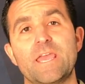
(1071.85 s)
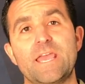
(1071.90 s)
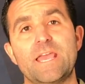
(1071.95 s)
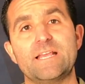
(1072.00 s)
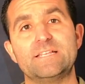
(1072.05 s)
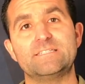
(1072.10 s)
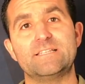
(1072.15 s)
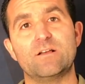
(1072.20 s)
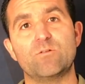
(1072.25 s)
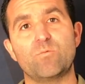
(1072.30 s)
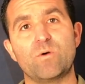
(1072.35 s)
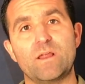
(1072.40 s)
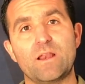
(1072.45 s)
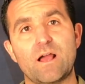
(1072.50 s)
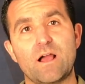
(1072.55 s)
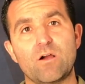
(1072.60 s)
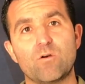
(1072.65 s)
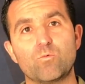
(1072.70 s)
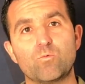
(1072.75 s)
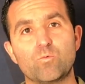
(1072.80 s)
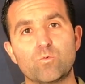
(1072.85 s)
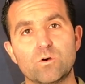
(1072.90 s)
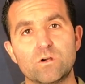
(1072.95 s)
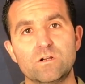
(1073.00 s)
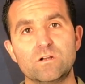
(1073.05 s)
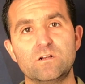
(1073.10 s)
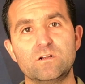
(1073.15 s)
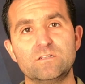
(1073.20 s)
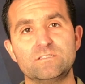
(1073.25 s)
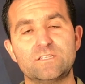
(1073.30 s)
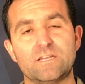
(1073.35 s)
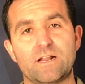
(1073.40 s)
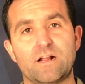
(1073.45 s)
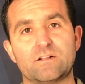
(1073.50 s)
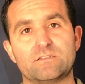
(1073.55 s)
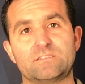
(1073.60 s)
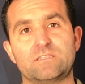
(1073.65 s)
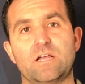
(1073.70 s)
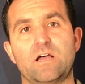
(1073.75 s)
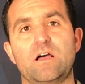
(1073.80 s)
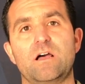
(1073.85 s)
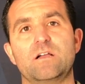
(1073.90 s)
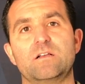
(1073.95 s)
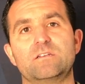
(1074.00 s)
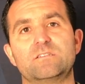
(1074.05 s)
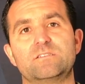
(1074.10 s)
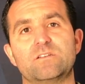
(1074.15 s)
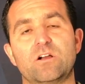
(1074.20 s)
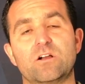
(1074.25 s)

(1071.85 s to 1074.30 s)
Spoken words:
is that when our words and our tongues